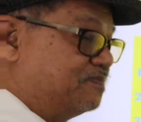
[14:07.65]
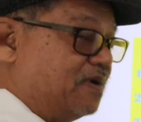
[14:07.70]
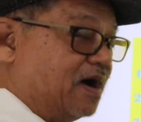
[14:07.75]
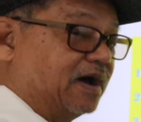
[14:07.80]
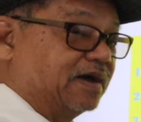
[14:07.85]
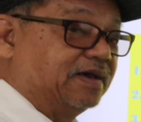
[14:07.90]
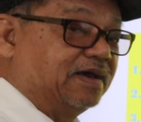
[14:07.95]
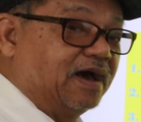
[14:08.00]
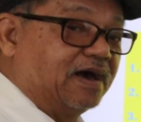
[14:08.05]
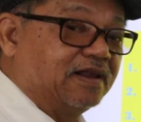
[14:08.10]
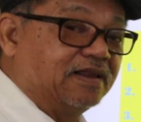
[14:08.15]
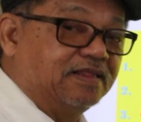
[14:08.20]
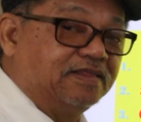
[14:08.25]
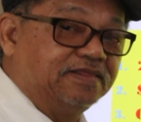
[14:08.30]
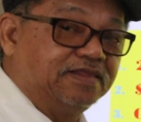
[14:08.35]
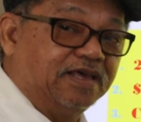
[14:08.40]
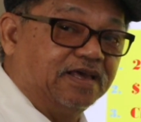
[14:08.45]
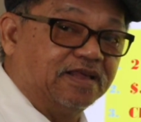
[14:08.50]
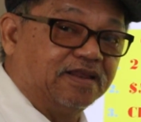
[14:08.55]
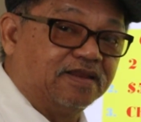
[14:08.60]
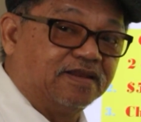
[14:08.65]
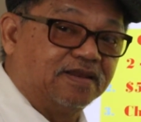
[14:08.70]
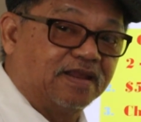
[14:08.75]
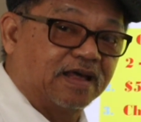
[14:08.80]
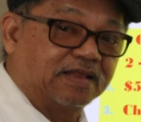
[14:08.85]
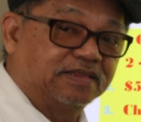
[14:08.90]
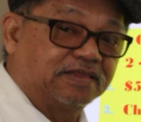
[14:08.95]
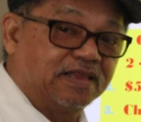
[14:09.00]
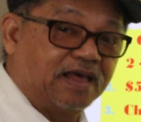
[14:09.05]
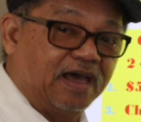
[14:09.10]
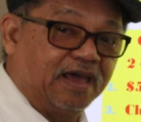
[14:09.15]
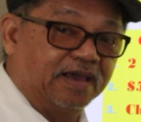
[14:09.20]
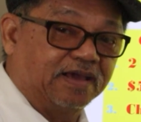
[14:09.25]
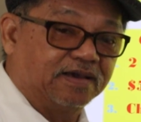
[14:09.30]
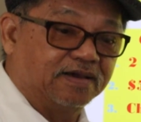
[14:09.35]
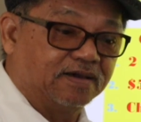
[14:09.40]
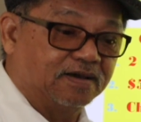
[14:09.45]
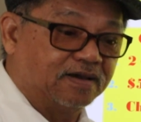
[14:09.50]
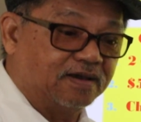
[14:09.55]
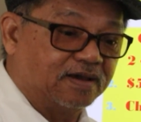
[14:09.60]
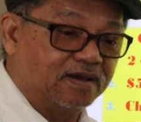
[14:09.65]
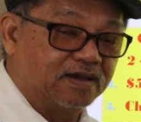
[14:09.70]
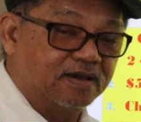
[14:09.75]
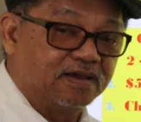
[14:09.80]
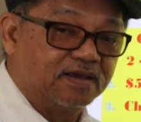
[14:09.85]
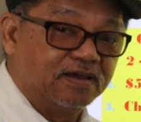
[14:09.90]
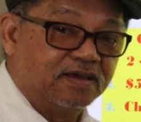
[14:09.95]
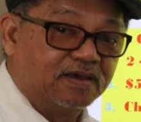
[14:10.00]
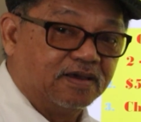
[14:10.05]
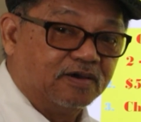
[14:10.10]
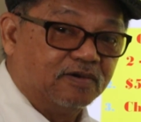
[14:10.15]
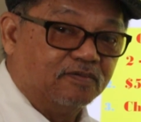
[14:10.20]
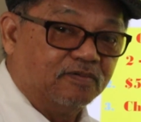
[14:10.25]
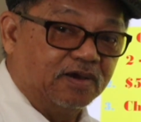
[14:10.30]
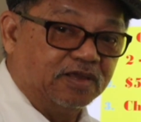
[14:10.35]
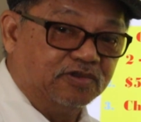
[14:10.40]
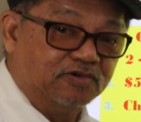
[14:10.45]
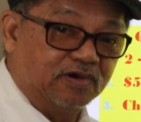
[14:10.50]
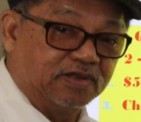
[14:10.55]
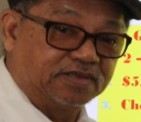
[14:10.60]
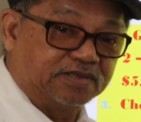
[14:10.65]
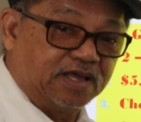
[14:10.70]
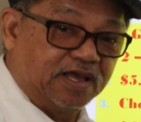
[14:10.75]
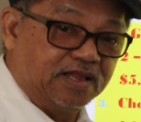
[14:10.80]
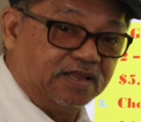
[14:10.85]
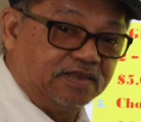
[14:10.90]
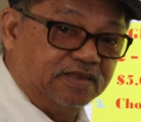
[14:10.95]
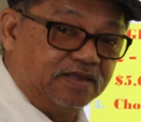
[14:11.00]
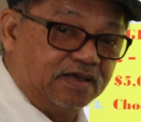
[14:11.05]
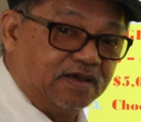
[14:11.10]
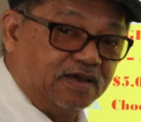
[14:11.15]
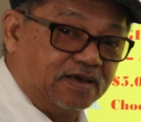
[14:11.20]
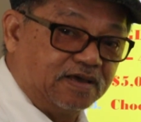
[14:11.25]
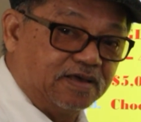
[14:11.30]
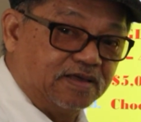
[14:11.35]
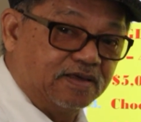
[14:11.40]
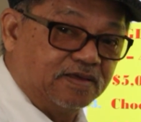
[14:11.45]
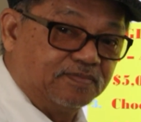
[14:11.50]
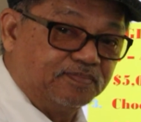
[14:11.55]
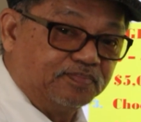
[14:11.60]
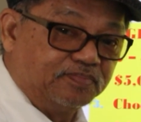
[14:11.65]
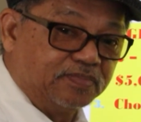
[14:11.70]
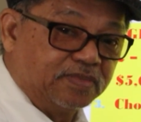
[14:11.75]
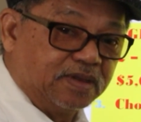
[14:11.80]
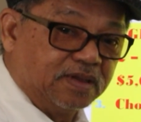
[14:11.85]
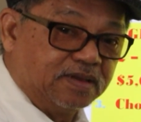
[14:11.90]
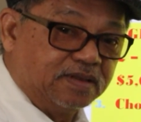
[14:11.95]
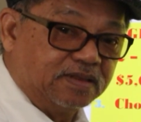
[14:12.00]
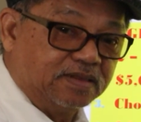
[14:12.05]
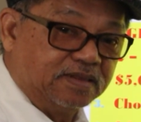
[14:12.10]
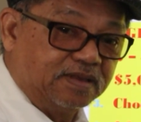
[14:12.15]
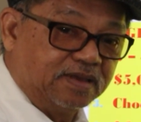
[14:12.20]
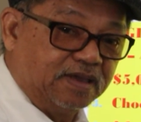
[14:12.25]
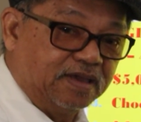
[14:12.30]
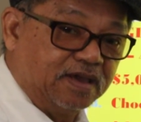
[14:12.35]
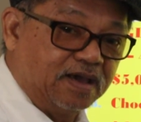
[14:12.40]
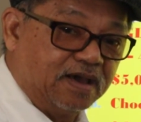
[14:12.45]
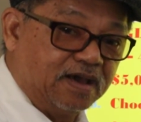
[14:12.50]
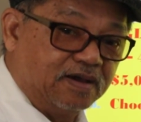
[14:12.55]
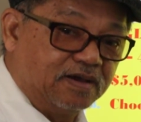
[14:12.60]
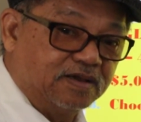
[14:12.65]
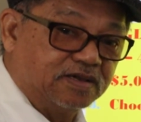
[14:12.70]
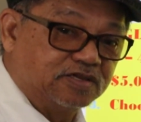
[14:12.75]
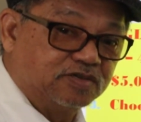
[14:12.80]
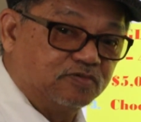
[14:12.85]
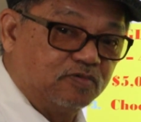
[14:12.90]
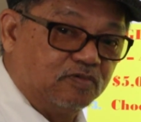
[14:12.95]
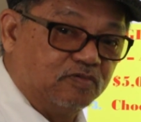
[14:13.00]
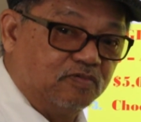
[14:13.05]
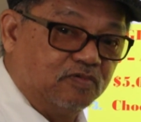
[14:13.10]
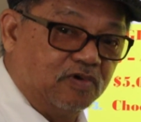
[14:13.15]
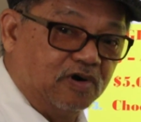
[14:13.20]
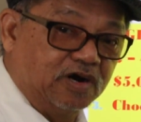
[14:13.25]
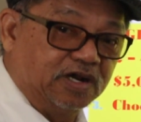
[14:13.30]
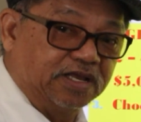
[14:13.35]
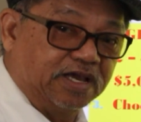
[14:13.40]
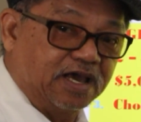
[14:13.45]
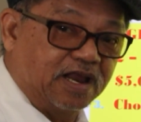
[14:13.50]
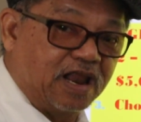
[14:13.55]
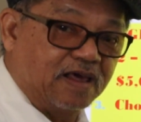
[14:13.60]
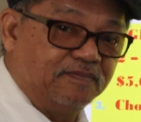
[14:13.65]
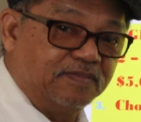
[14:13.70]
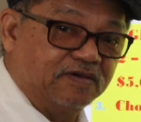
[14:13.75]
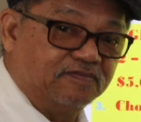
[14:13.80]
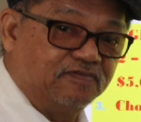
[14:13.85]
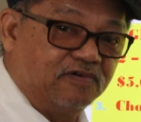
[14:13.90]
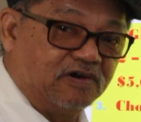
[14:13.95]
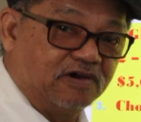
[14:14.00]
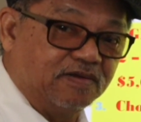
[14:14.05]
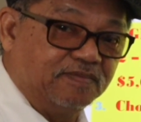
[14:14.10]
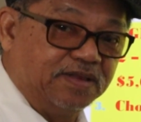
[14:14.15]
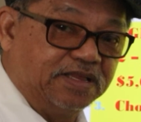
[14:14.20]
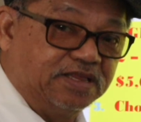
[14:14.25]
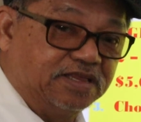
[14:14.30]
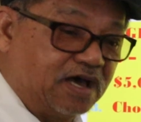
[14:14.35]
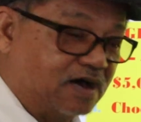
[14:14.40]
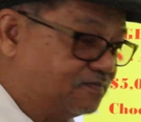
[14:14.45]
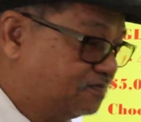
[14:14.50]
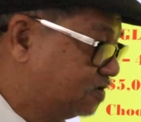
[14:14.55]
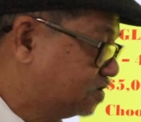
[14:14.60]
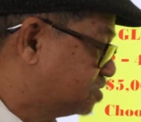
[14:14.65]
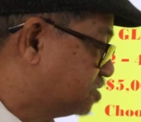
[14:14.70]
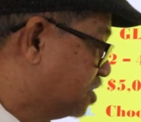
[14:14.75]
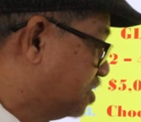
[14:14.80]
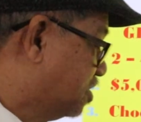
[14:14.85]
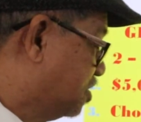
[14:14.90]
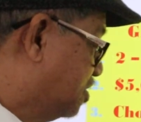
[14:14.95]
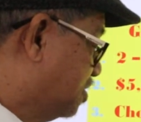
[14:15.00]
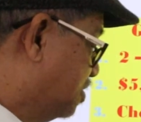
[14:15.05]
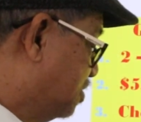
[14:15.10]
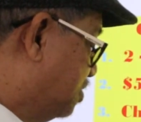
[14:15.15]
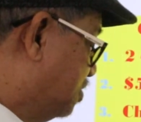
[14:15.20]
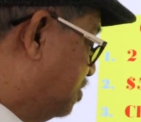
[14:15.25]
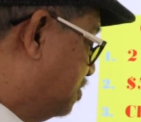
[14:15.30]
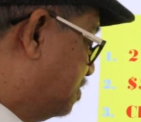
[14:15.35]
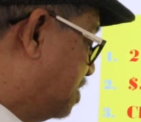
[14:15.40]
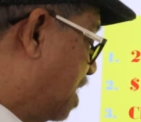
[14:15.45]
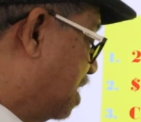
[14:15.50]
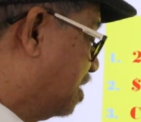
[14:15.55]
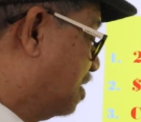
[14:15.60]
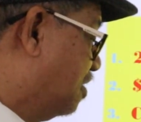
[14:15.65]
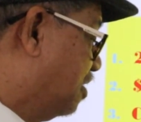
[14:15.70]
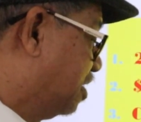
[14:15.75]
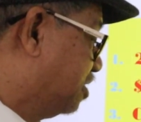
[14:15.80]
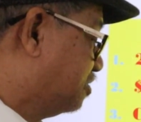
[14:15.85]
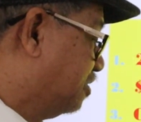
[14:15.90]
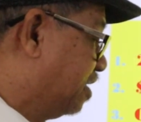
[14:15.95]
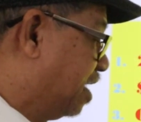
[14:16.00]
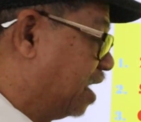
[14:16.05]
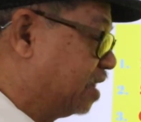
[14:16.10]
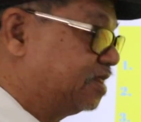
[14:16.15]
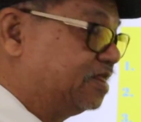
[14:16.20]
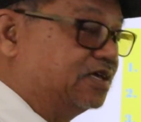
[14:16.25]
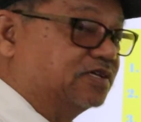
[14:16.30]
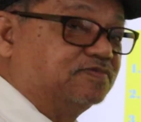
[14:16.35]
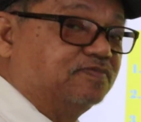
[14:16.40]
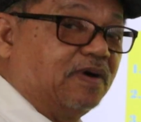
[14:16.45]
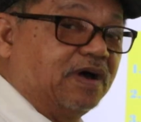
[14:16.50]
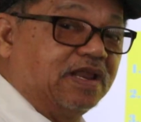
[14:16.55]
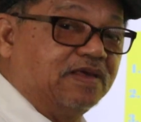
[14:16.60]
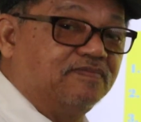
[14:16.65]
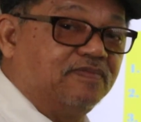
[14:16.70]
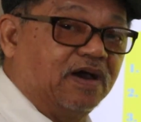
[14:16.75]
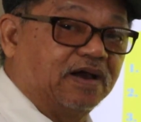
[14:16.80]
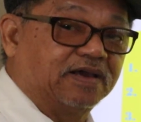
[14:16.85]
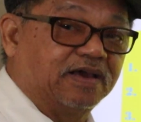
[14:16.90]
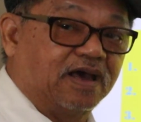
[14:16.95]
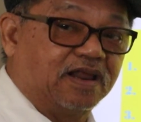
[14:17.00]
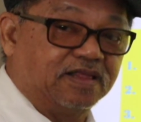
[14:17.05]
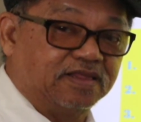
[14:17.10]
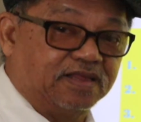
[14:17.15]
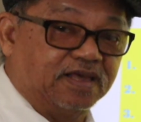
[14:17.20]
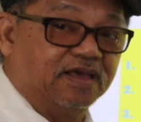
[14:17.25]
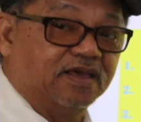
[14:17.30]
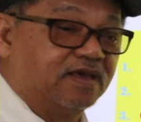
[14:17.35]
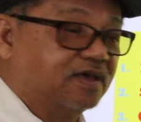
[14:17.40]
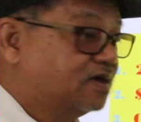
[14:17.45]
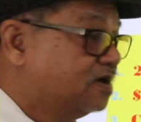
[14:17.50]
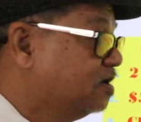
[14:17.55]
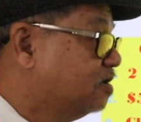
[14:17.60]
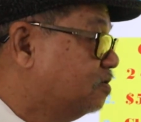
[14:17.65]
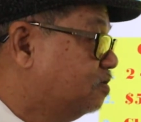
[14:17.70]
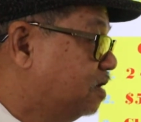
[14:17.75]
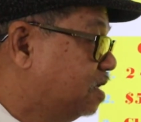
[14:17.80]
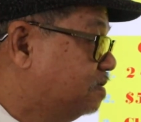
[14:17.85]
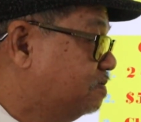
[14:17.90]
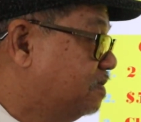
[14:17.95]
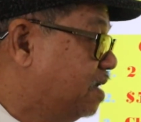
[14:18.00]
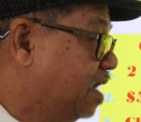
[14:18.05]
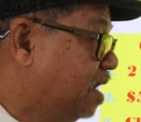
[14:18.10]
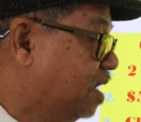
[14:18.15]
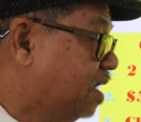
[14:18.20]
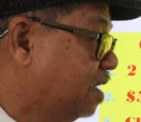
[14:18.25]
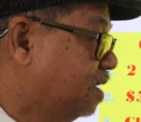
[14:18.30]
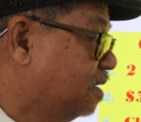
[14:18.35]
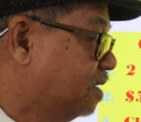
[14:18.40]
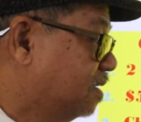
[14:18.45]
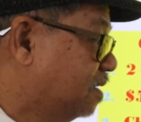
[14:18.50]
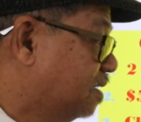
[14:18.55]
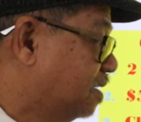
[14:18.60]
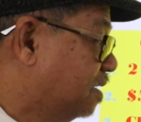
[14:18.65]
back guarantee, not like when you attend the World Economic Forum in Davos, you're not going to get this money back guarantee. With me,